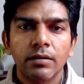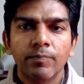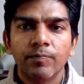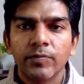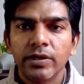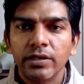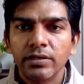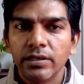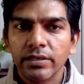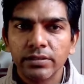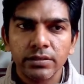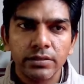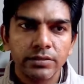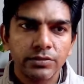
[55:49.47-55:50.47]
Right, let us
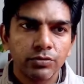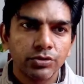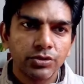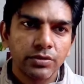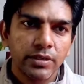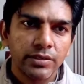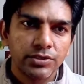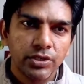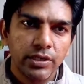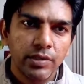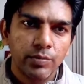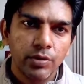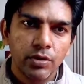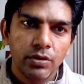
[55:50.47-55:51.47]
say this question: a steel
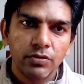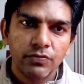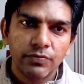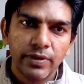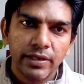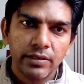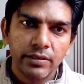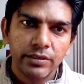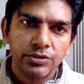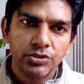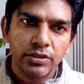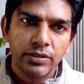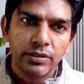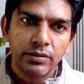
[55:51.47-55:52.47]
block of 10
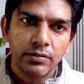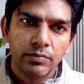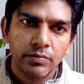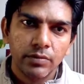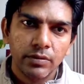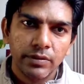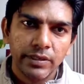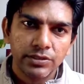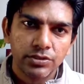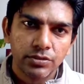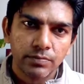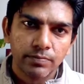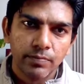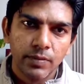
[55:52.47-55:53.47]
kg rests
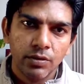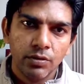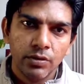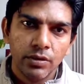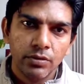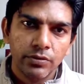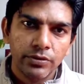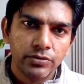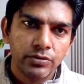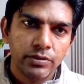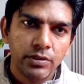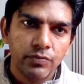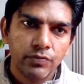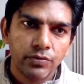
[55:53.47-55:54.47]
on a
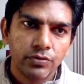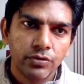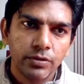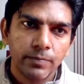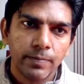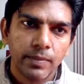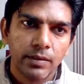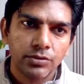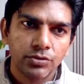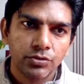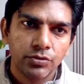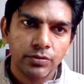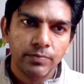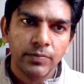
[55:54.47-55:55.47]
horizontal floor
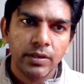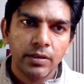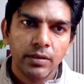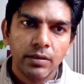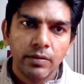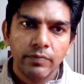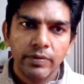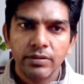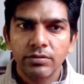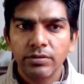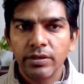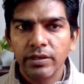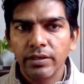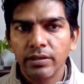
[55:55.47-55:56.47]
shown. When
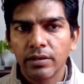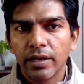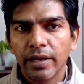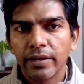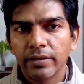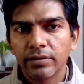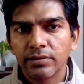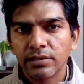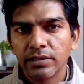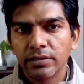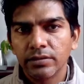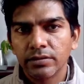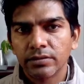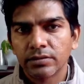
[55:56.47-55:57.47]
3 iron
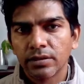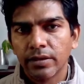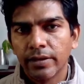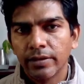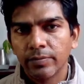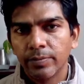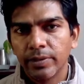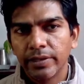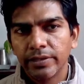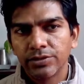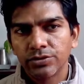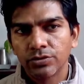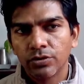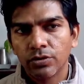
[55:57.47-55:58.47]
cylinders are
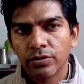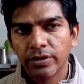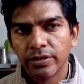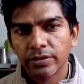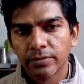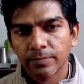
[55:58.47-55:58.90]
placed on it,